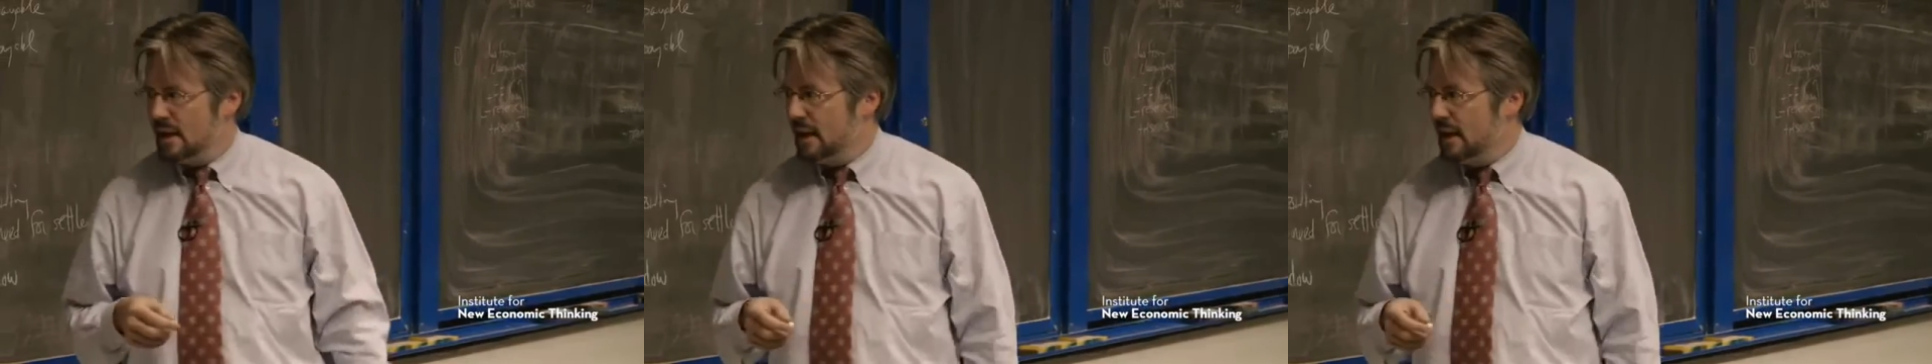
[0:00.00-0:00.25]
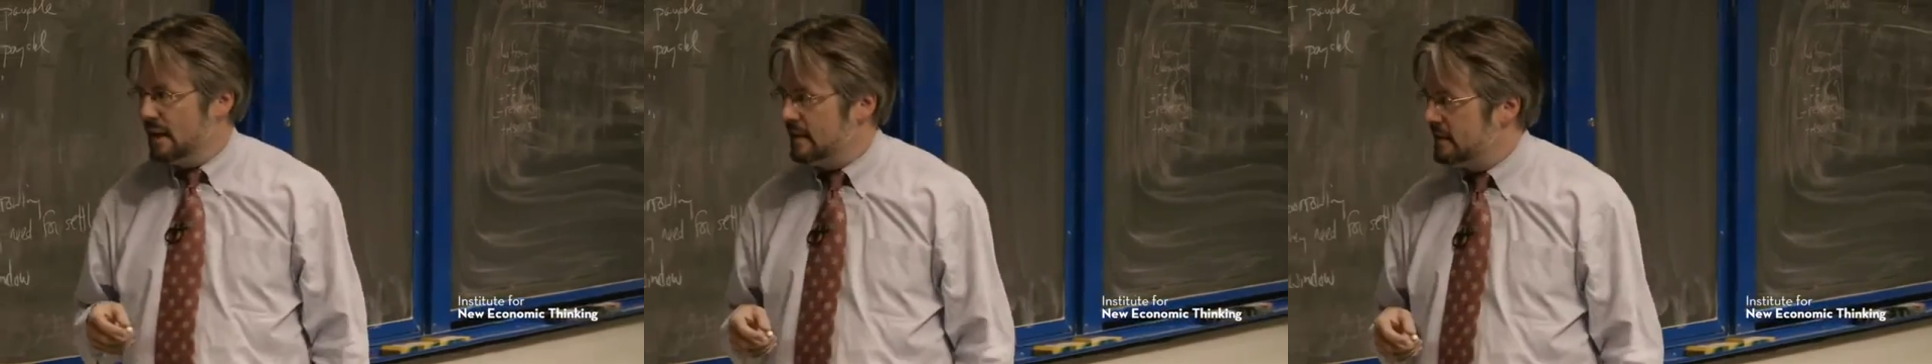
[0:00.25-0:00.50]

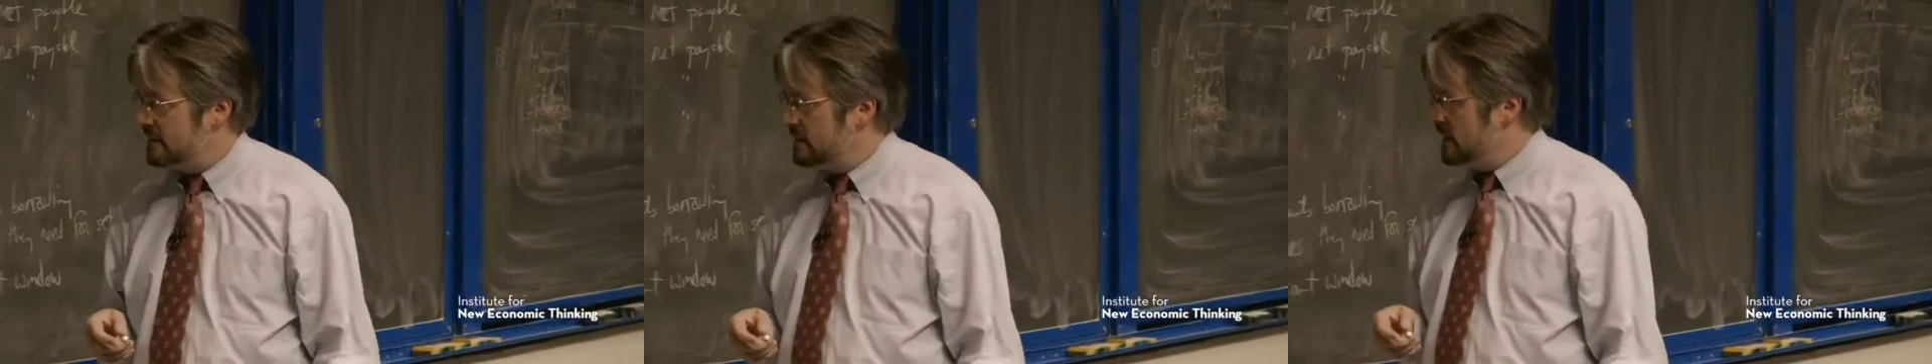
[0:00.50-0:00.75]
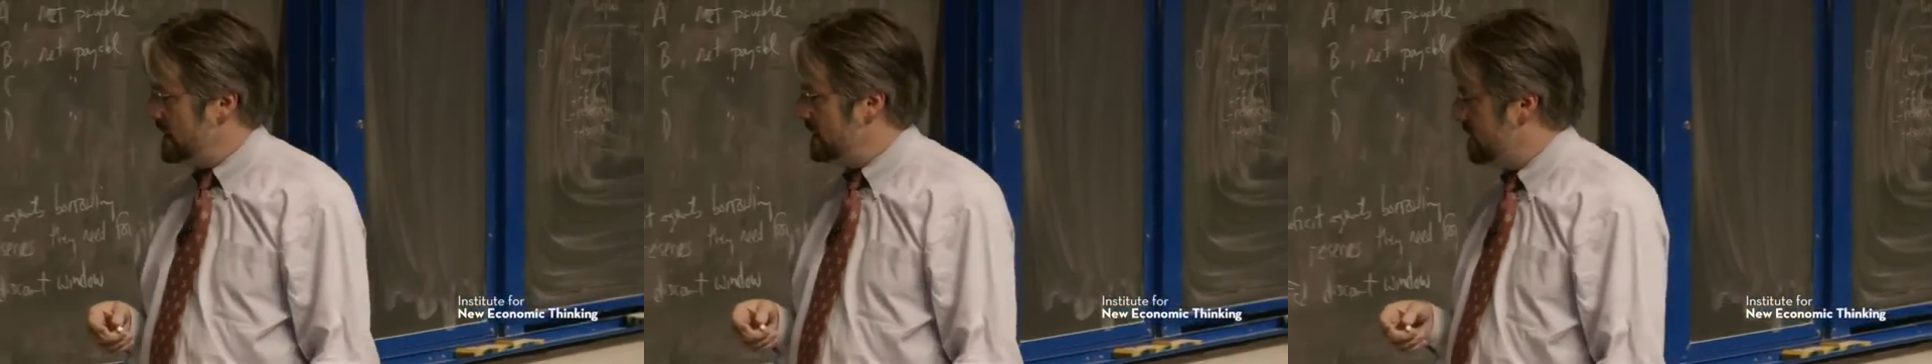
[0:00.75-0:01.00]
is
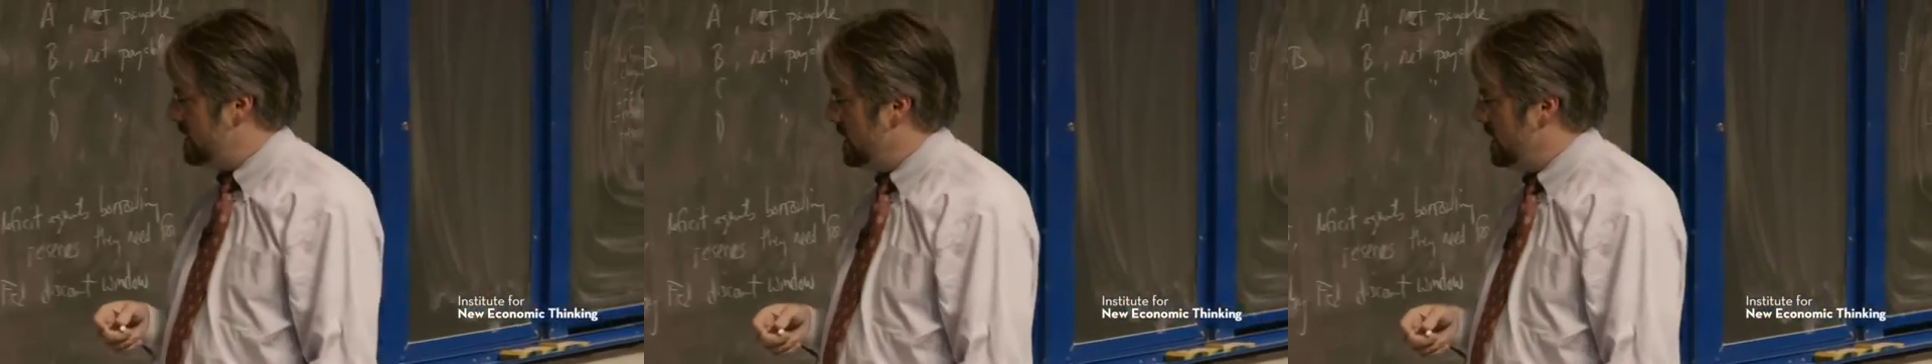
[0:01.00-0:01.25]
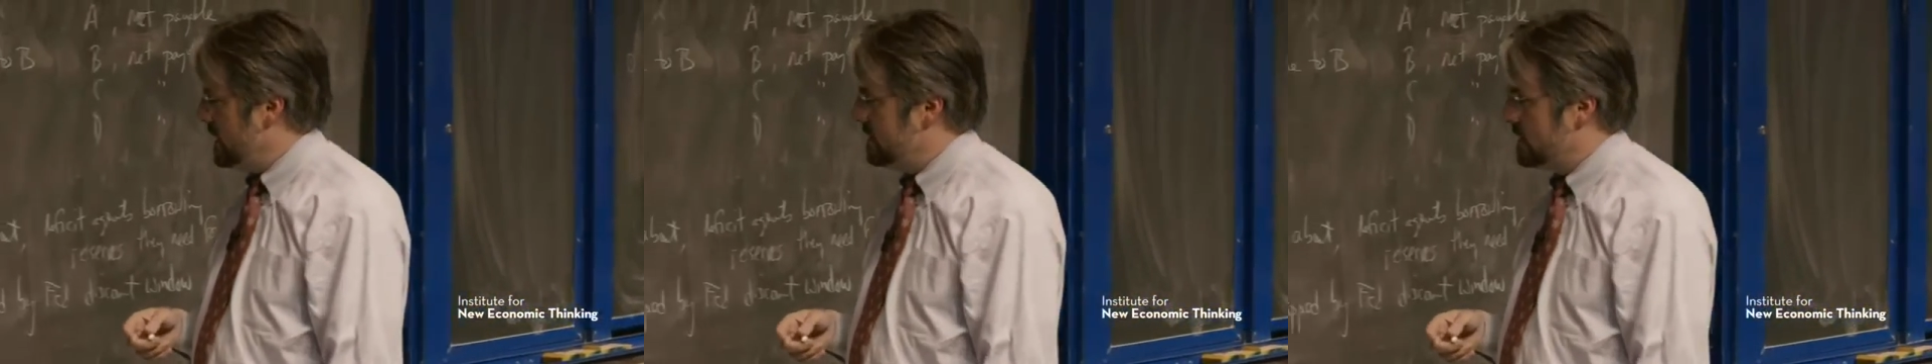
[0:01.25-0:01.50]

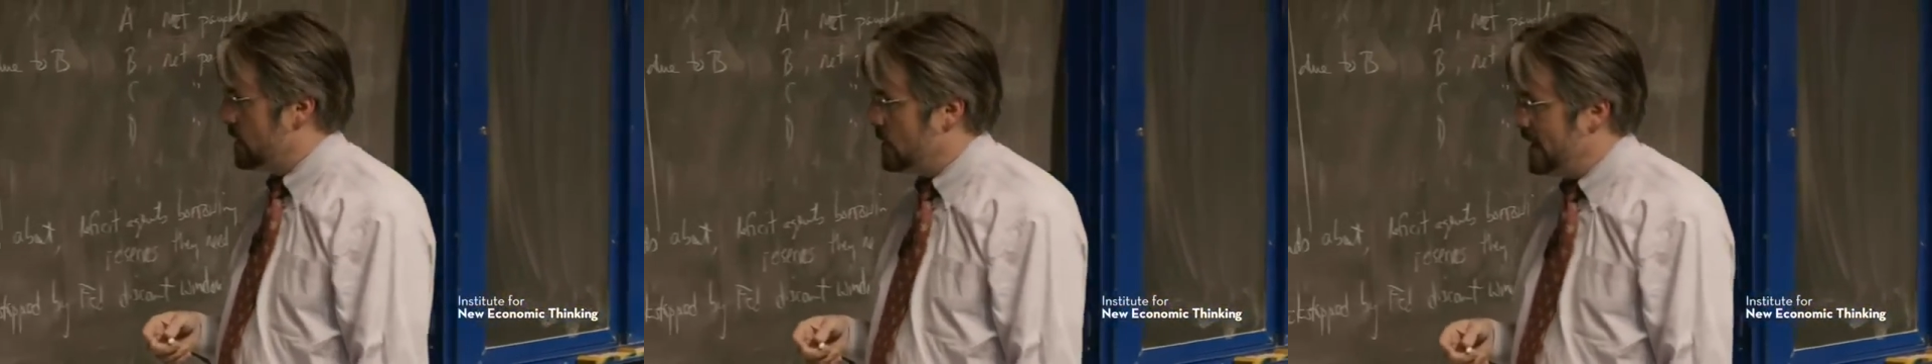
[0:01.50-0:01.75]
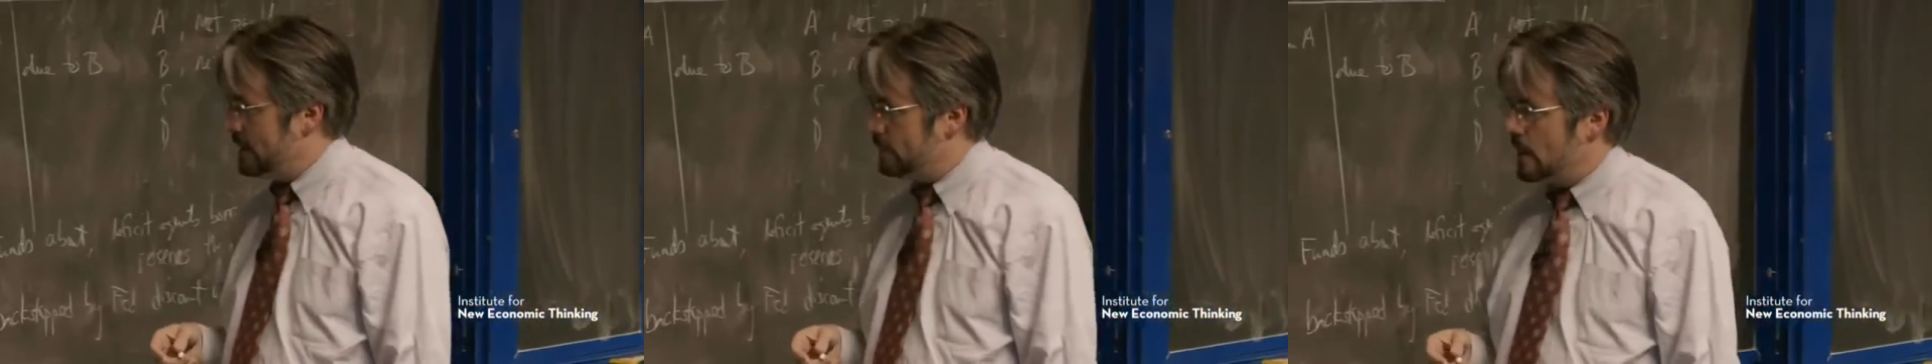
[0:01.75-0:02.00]
the
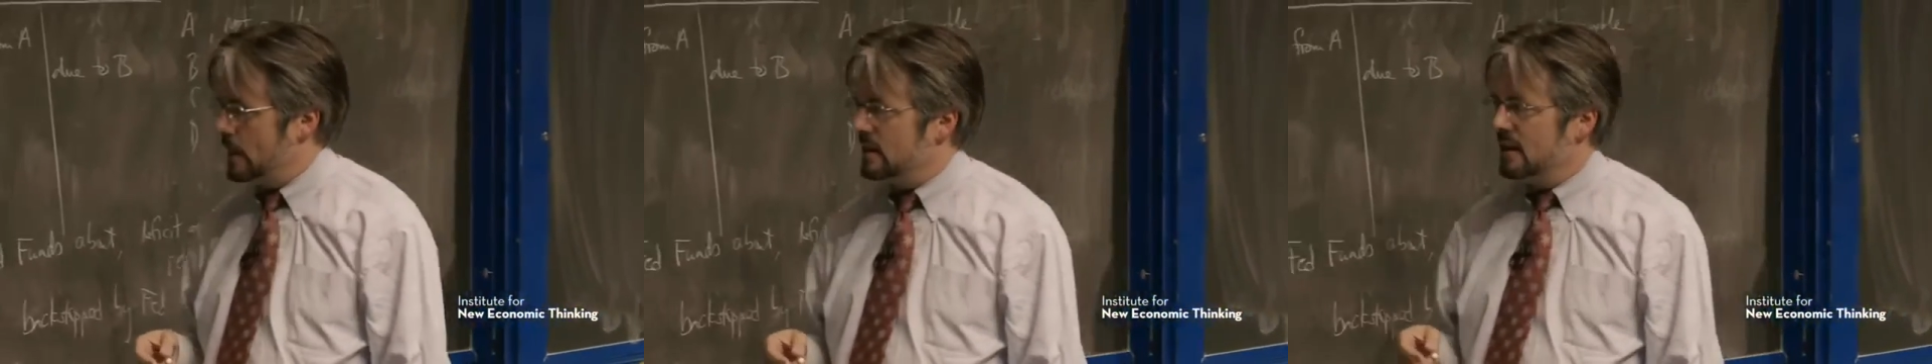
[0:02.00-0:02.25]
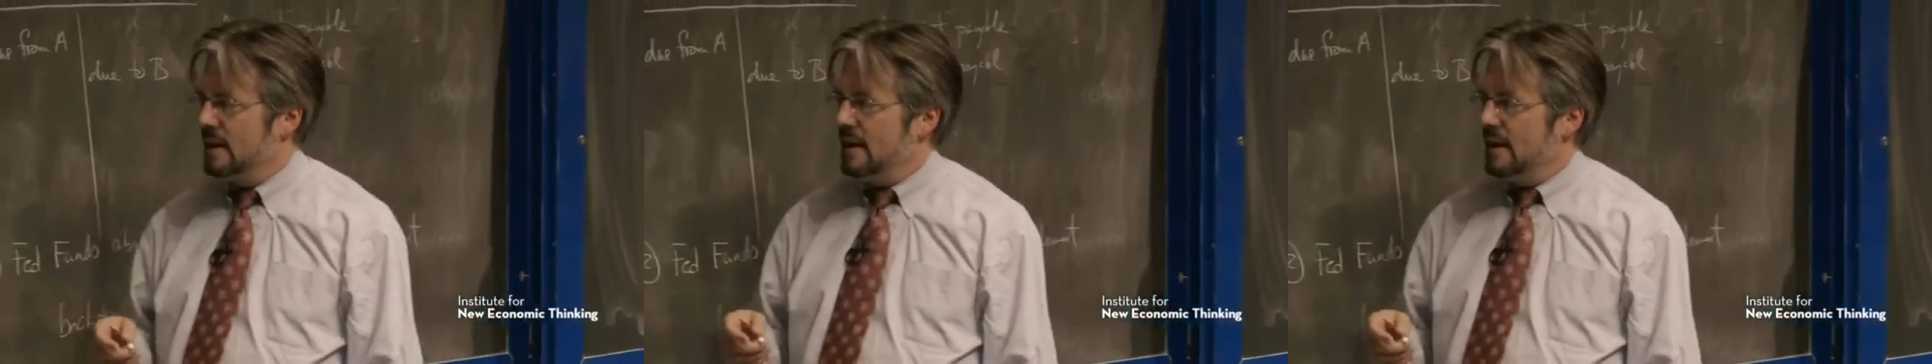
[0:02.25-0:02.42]
credit part,